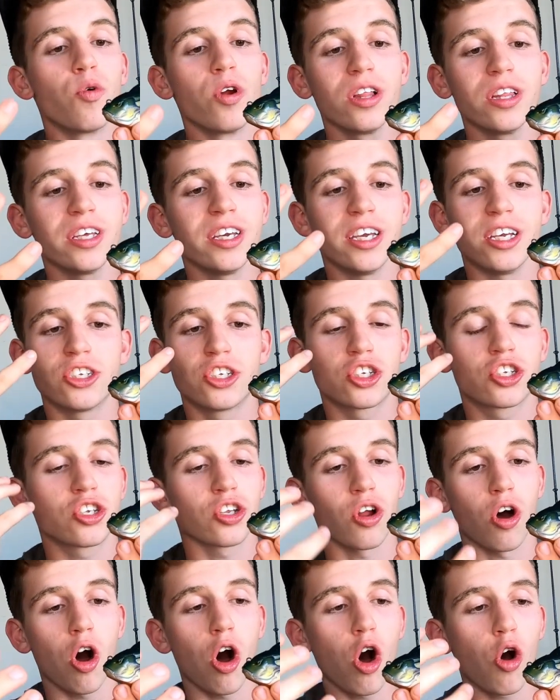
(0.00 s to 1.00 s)
really it's
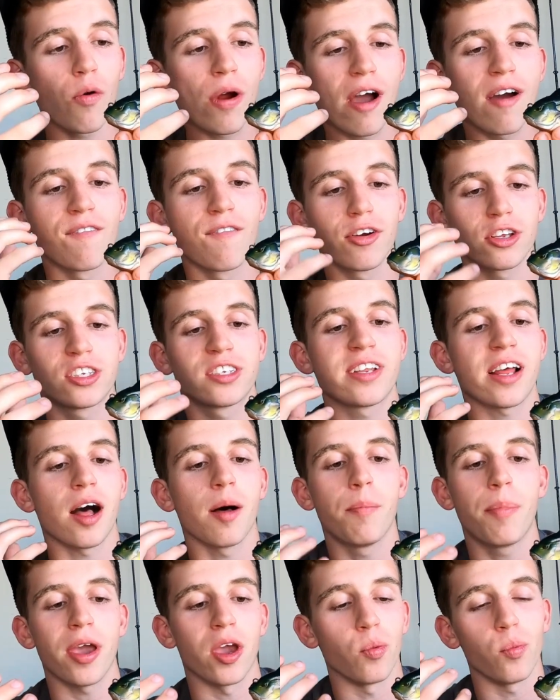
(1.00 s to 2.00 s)
just an all-around
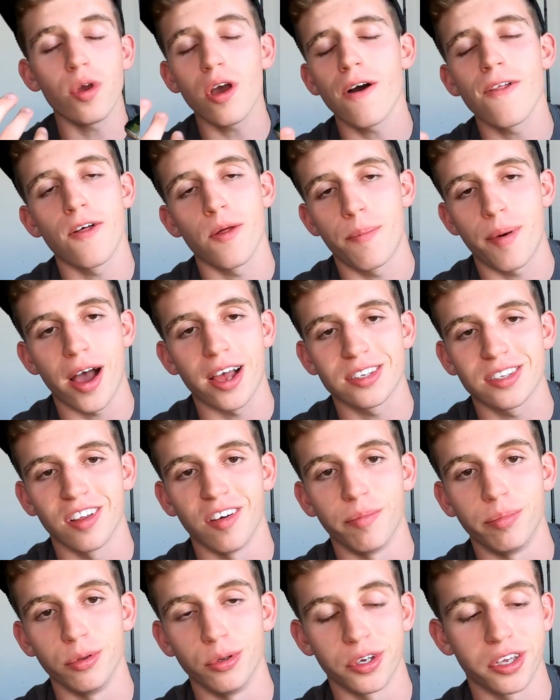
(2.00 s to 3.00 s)
versatile bait. We all know
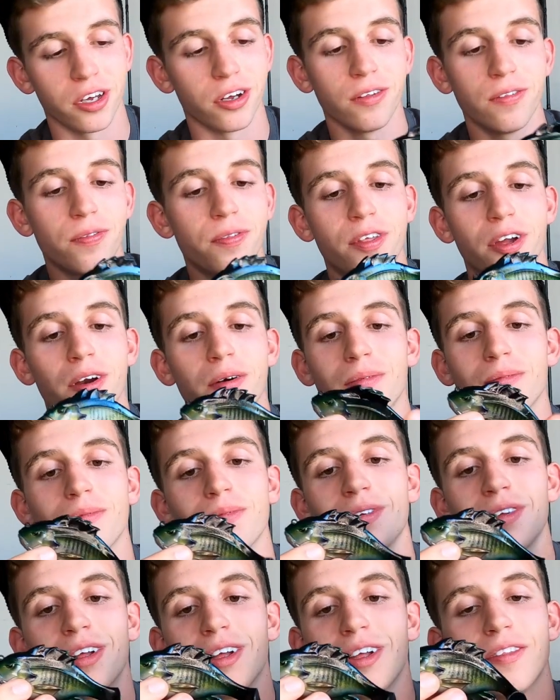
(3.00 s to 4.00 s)
bass love bluegill.
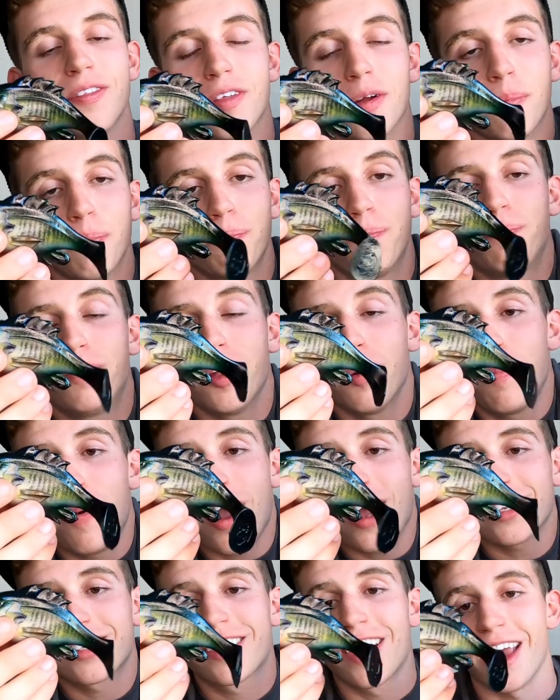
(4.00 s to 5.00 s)
They're
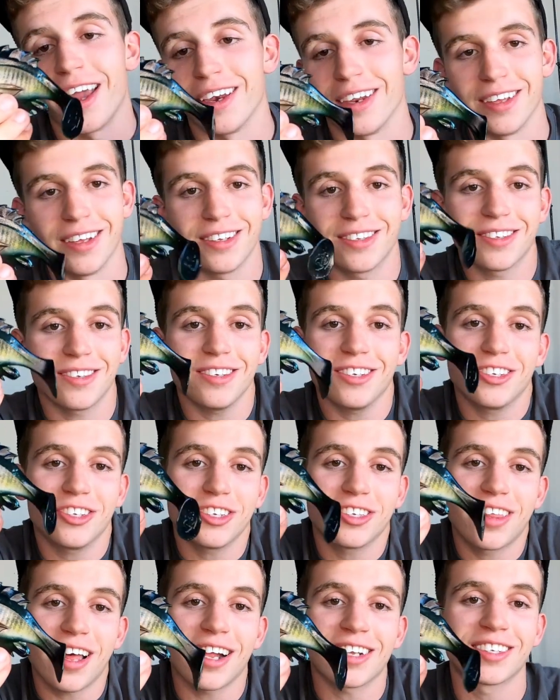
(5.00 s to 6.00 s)
bass candy. It's
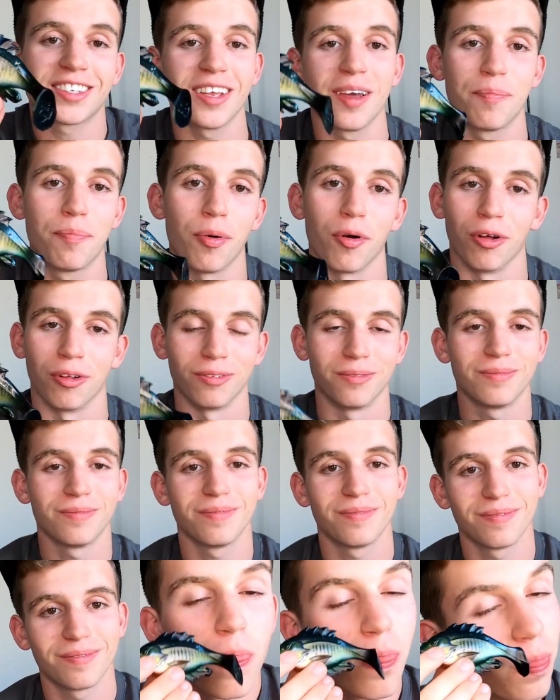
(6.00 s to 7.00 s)
just that simple.
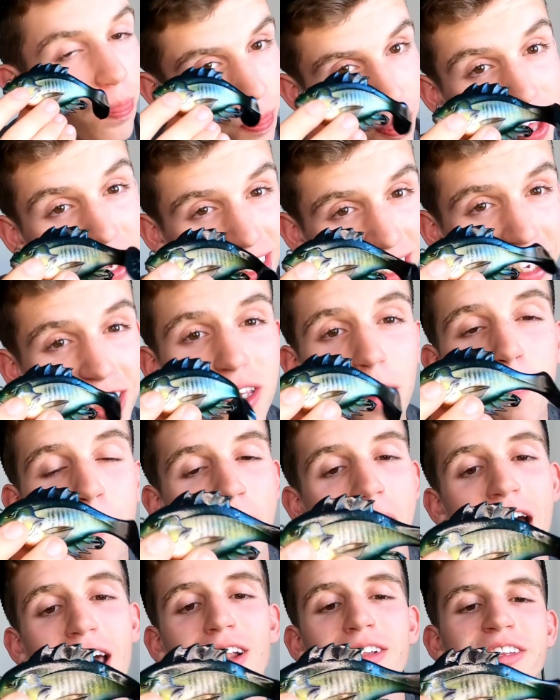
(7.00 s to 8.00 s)
This is a
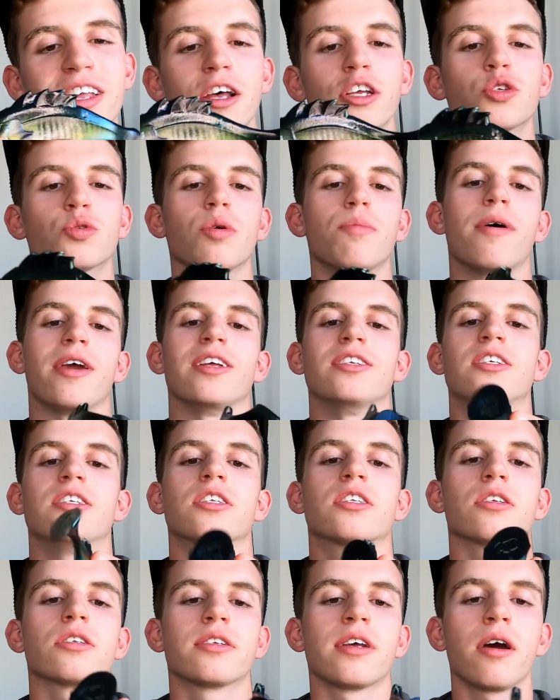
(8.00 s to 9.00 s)
paddle tail swim bait.
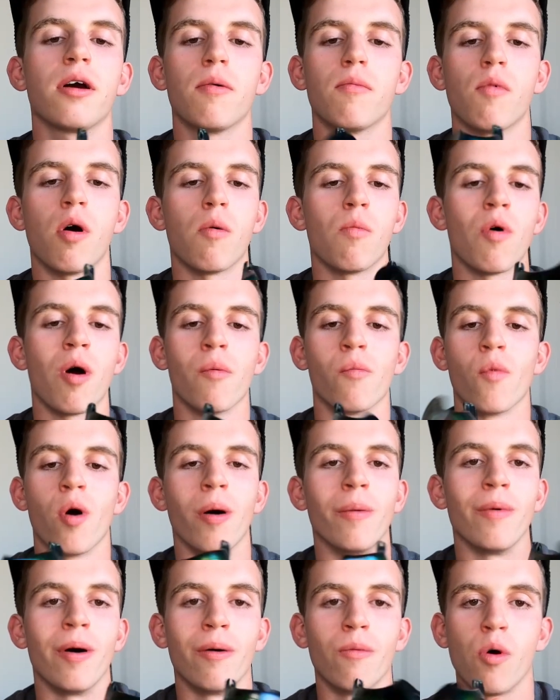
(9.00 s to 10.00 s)
See this little tail? Womp, womp,
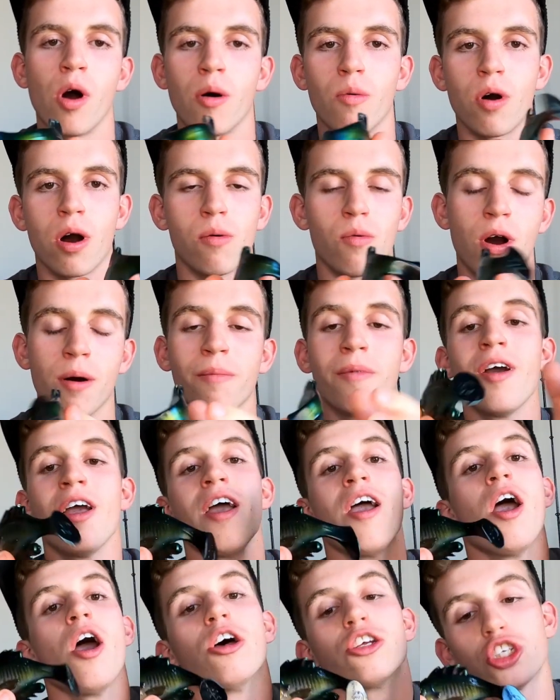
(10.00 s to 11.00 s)
womp, womp, womp, womp, womp.
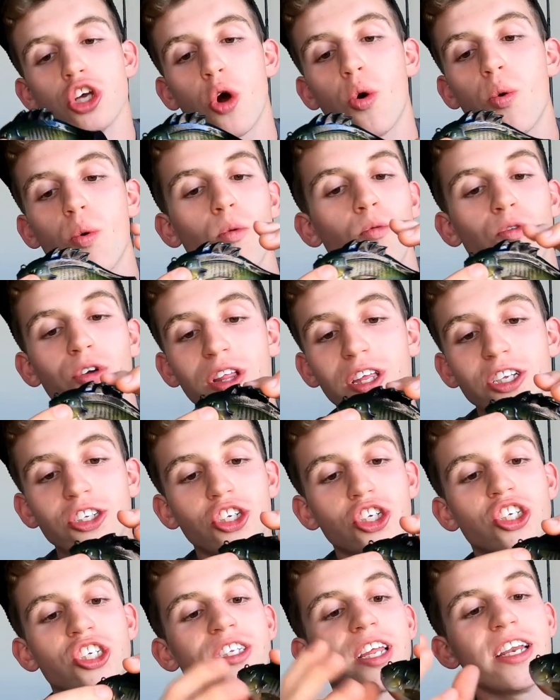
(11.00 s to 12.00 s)
So
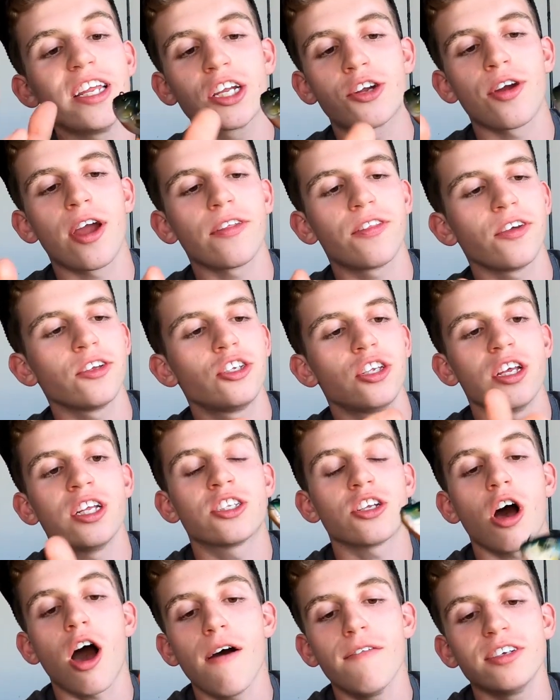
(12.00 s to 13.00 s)
really just steady crank this.
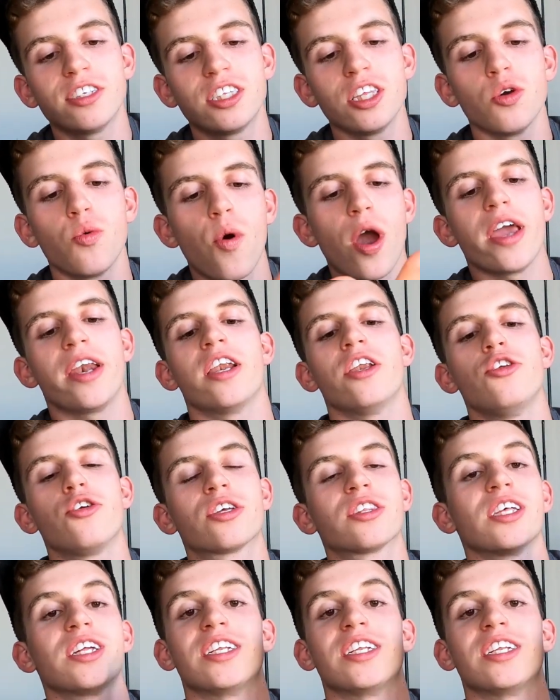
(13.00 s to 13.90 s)
It's obviously weighted. You